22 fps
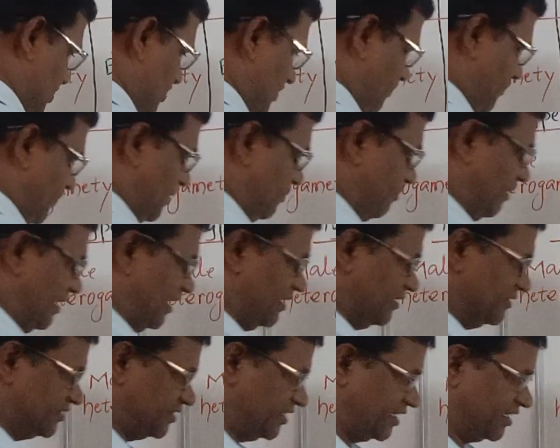is a
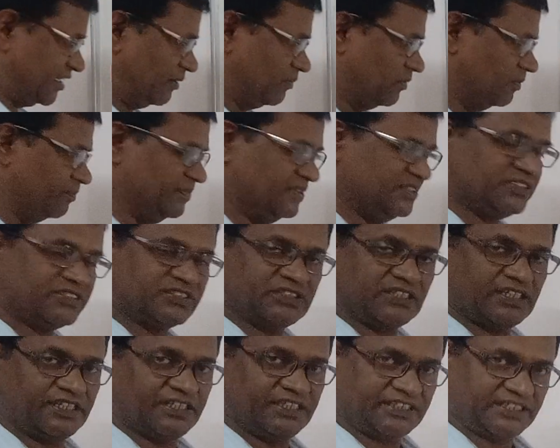female. ZW means
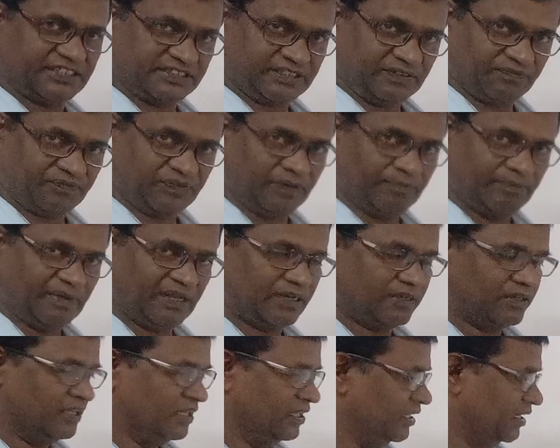it is a
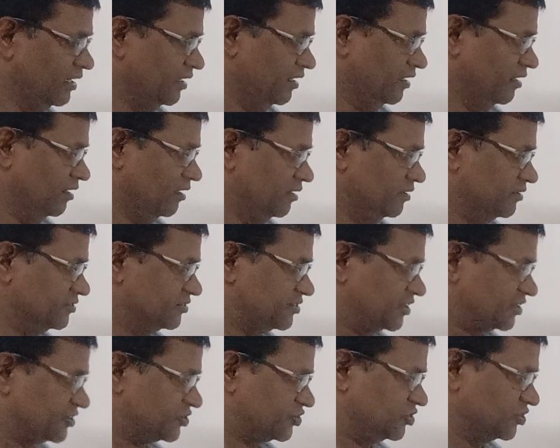female
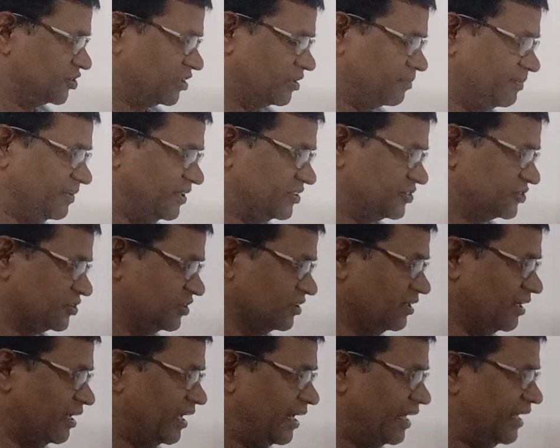sex
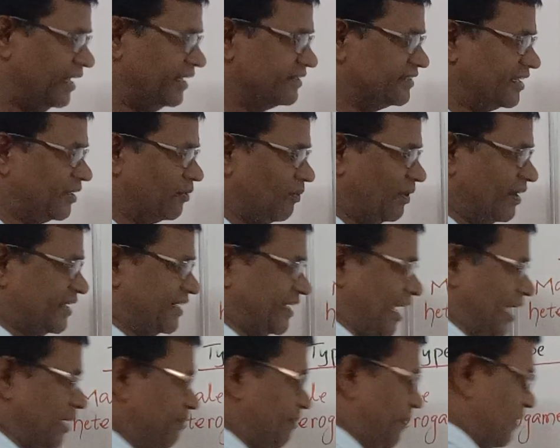determination. And what
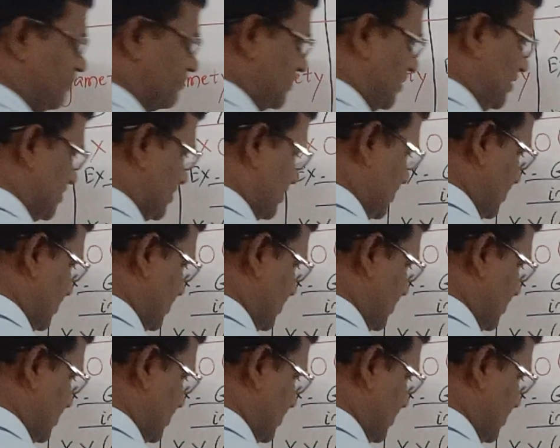type of this